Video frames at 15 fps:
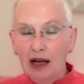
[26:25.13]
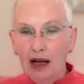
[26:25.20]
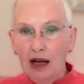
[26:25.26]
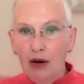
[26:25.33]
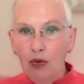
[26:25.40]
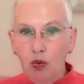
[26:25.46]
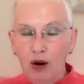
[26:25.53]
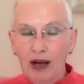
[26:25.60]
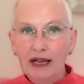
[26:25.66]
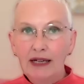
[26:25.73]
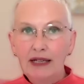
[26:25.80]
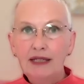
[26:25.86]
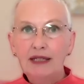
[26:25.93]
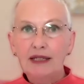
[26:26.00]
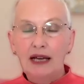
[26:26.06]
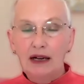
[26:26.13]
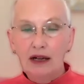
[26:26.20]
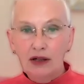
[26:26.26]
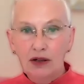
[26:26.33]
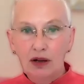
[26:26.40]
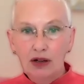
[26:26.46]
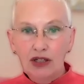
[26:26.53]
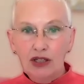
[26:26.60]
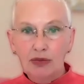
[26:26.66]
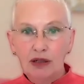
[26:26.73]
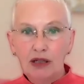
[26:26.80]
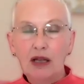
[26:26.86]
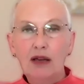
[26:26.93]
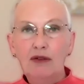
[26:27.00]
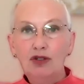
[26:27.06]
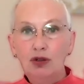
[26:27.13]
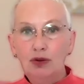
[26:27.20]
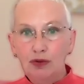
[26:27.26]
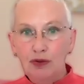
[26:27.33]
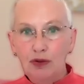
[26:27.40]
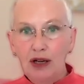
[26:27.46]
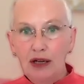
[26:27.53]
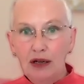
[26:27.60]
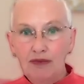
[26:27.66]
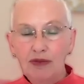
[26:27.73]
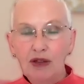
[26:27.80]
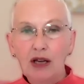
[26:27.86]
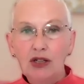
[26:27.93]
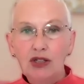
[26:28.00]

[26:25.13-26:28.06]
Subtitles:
Awareness and acknowledgement gives you freedom.